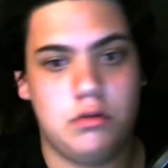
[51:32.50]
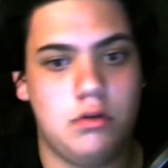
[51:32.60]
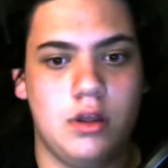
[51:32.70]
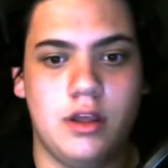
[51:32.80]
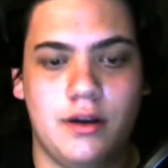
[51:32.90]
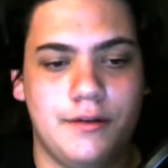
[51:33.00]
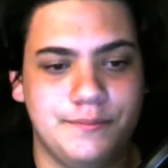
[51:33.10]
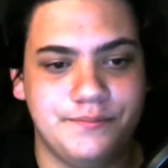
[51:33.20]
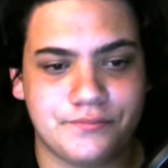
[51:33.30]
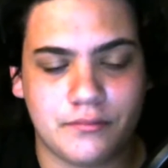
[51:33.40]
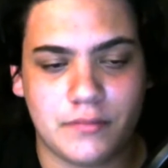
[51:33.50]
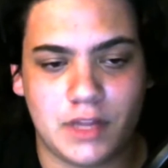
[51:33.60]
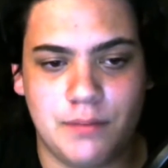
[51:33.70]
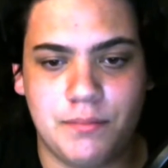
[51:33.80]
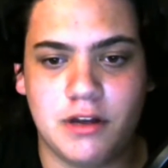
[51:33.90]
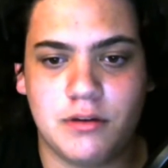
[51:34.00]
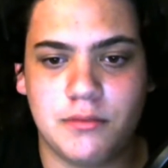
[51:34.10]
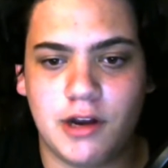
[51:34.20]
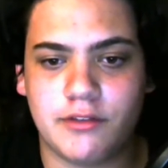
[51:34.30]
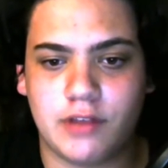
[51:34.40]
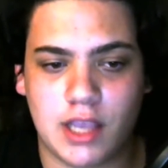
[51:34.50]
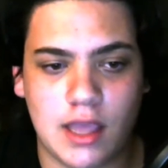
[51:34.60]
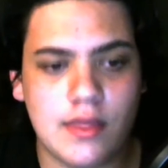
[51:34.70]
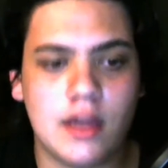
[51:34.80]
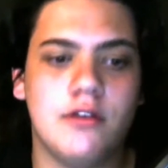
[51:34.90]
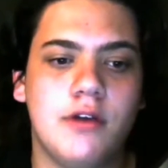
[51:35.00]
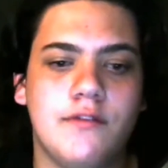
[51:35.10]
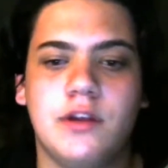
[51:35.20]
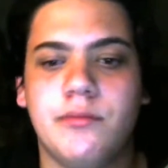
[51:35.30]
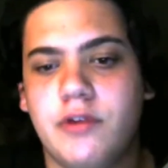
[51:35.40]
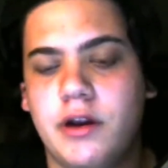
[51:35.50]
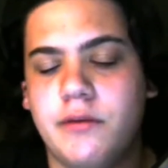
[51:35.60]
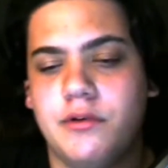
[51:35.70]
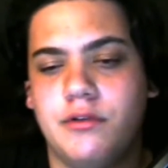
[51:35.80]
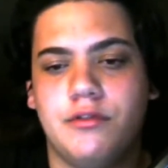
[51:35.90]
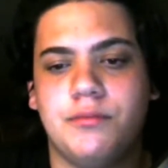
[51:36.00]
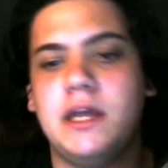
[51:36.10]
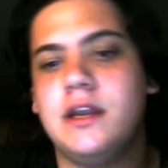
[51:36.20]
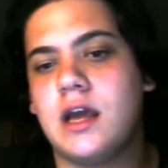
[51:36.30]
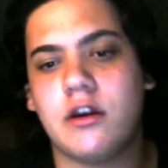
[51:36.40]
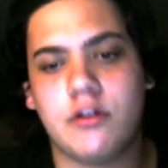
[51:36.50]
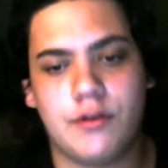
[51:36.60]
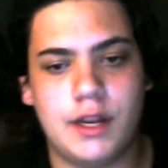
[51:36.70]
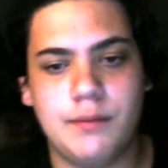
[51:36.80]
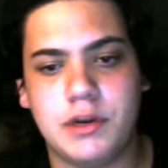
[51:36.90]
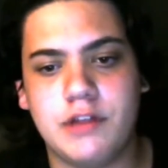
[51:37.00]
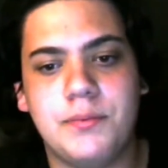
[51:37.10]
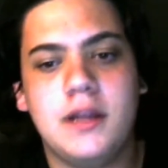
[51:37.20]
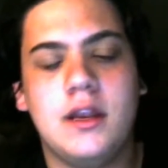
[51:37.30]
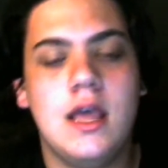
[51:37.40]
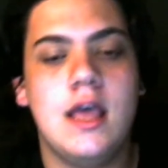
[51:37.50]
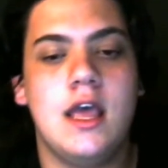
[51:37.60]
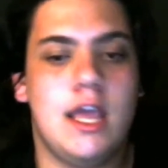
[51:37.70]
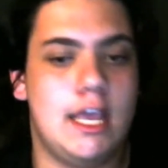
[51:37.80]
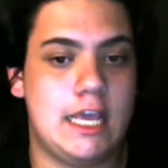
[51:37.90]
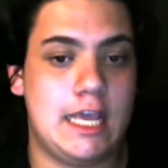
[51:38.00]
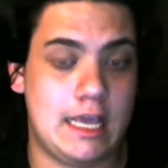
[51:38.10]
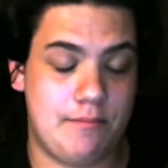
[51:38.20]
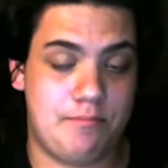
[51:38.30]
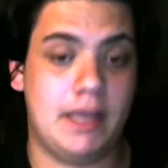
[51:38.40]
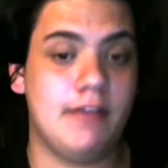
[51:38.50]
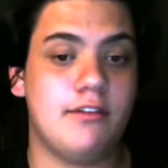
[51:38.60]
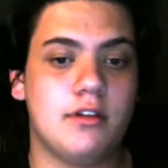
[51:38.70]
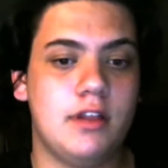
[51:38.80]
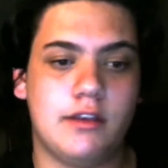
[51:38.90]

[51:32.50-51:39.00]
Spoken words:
Peter Mrazek. And then you have James Reimer, who's been not great, but he's been basically